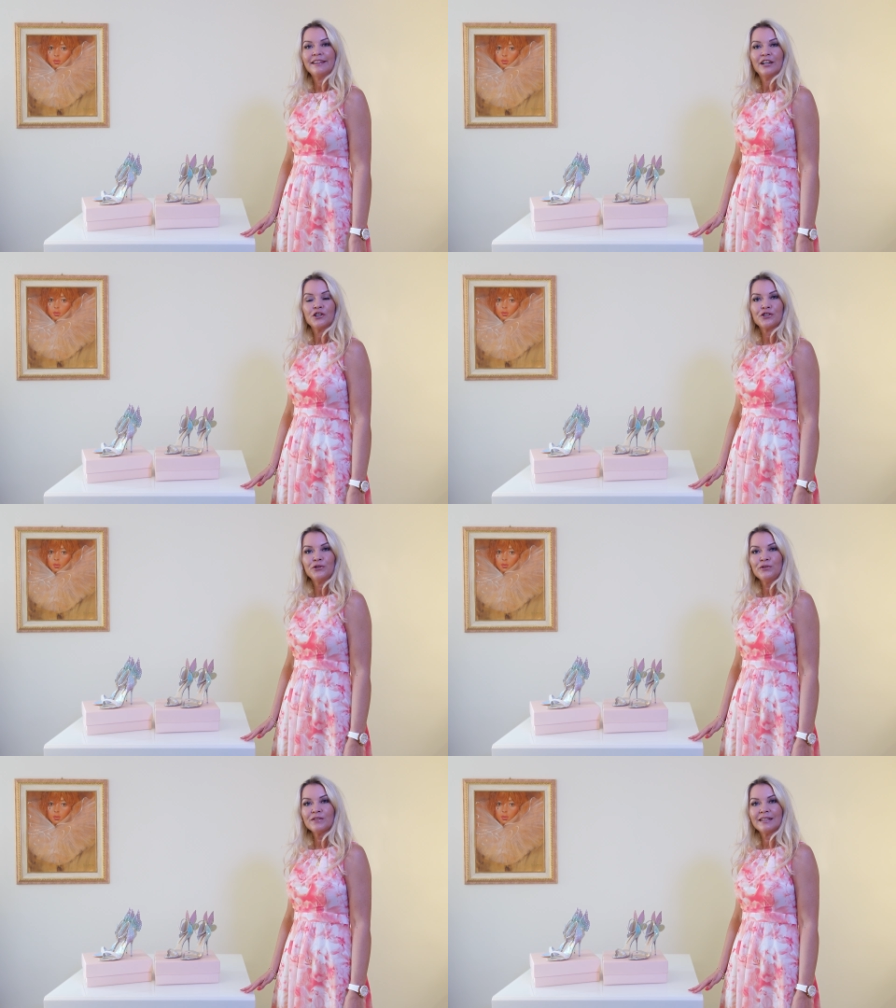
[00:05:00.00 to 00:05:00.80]
there are
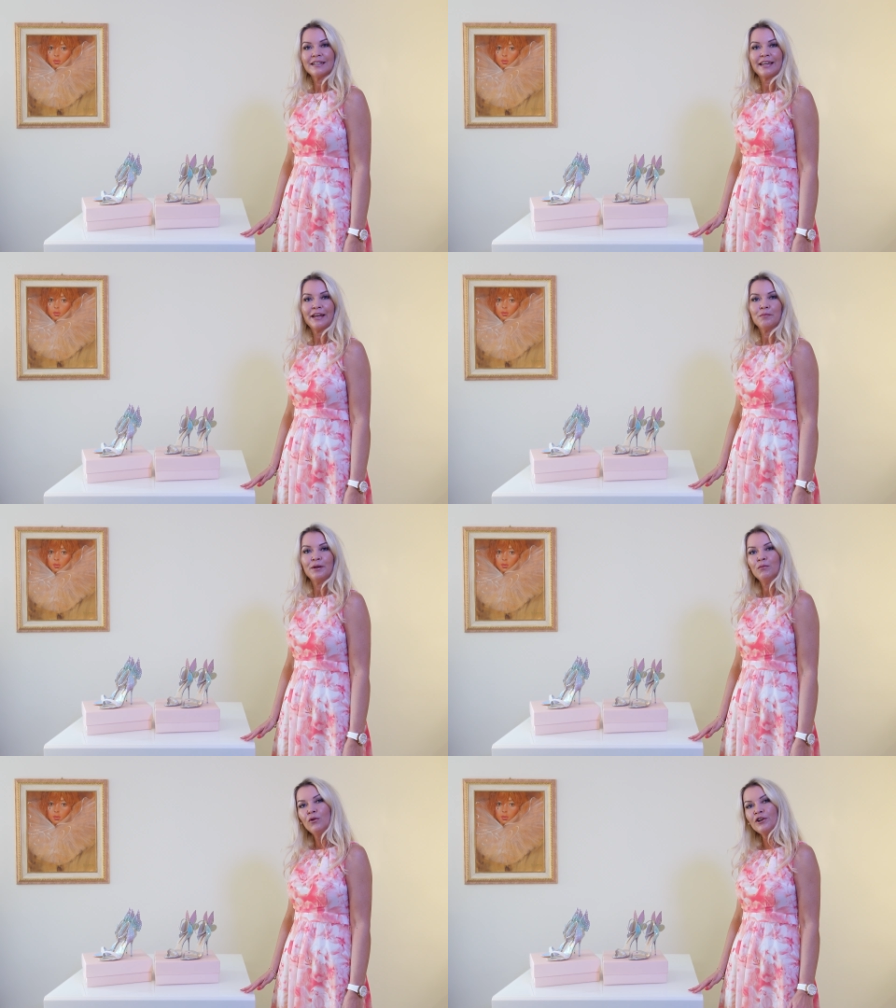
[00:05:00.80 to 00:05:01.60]
shoes that can
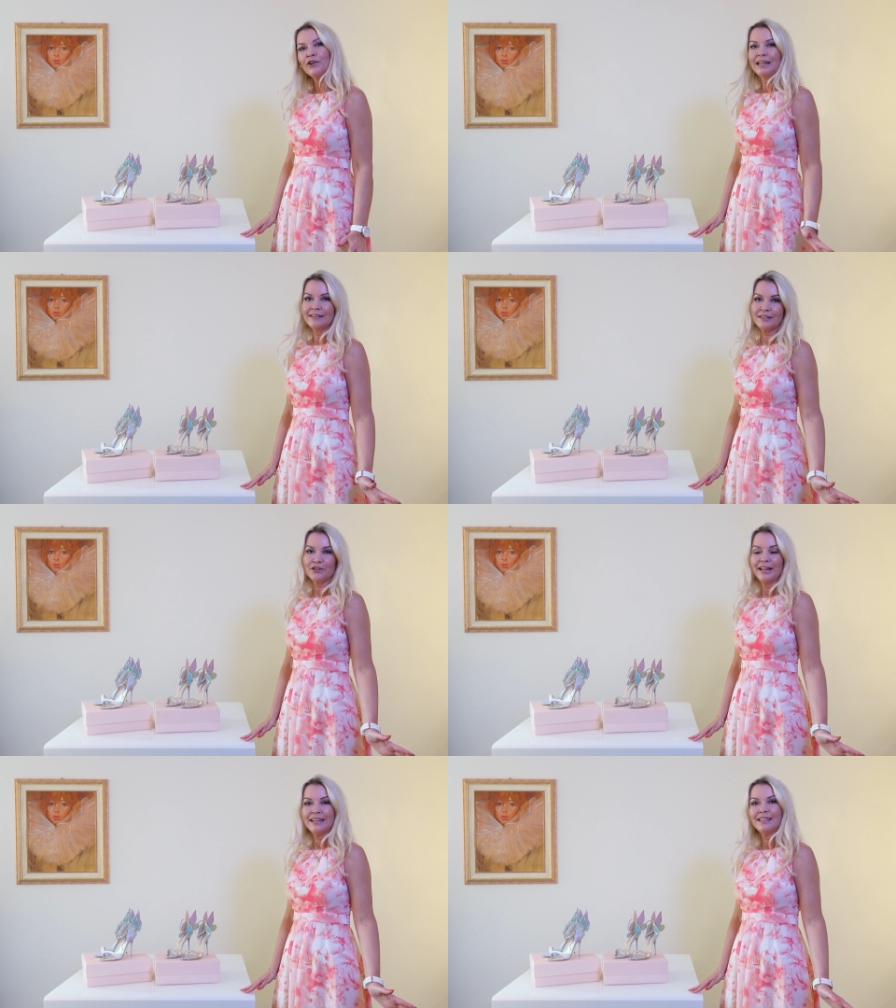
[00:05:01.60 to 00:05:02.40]
be more or less
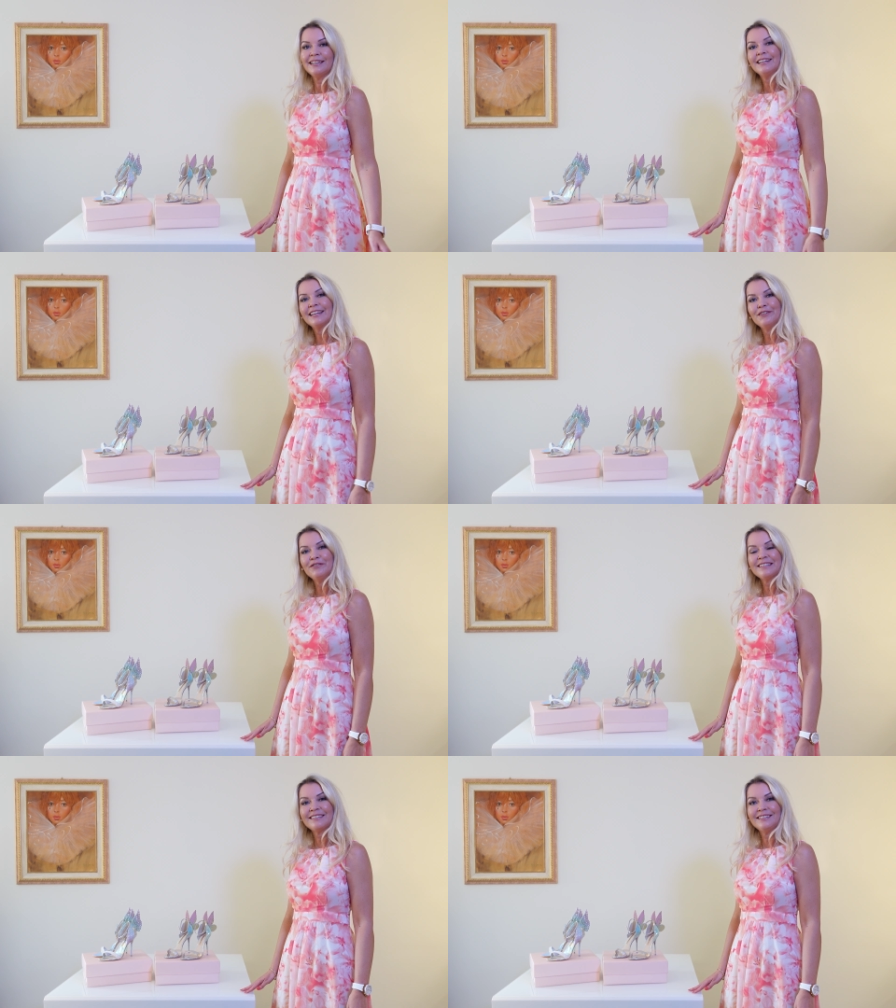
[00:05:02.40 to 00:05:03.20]
trendy in a
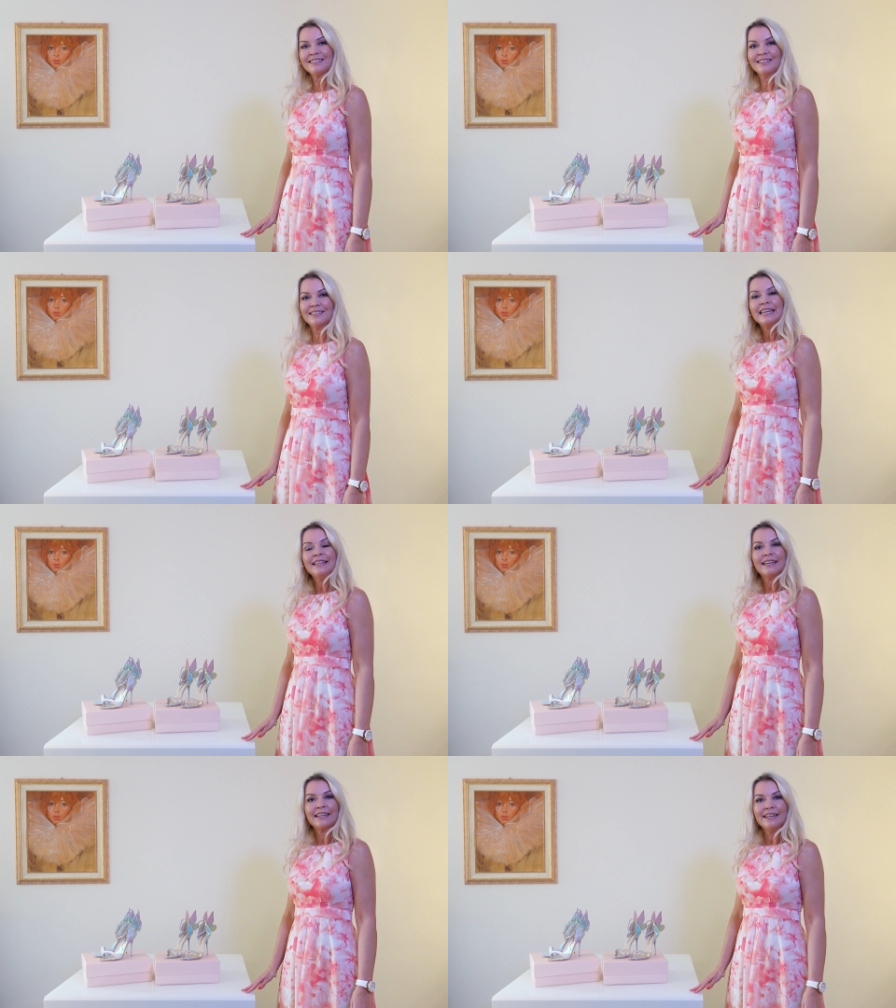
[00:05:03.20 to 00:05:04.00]
given season.
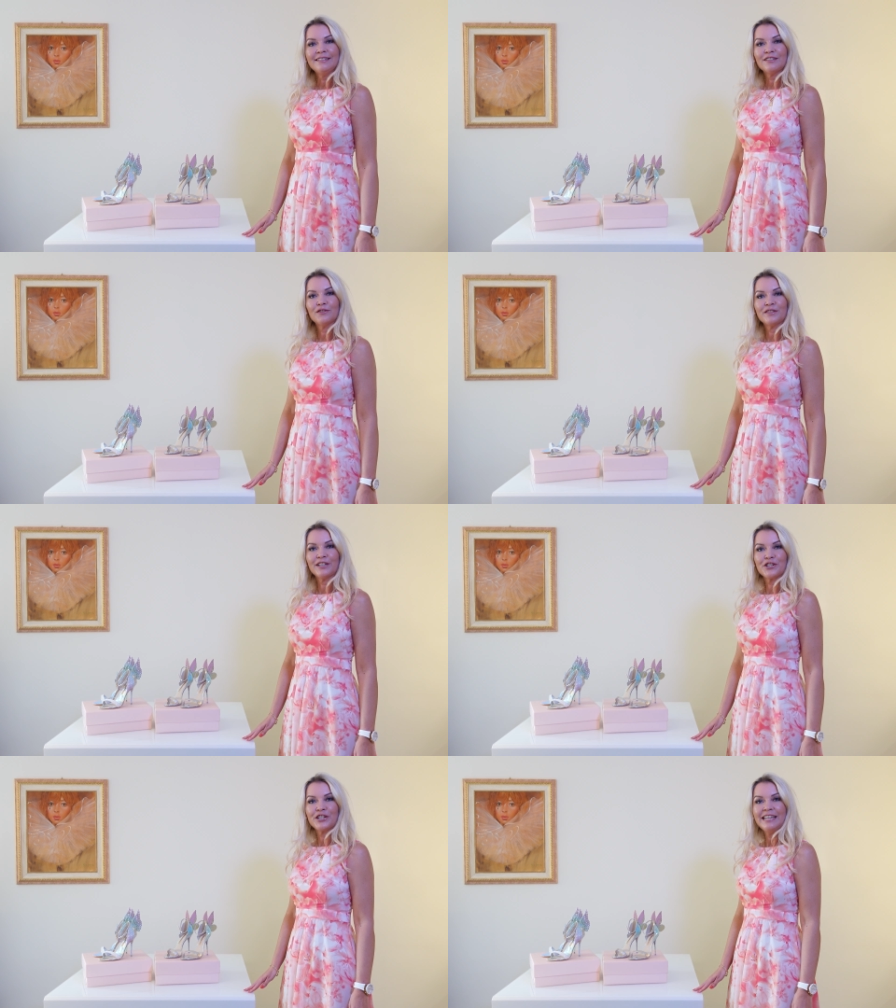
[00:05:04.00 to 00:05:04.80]
In the case of such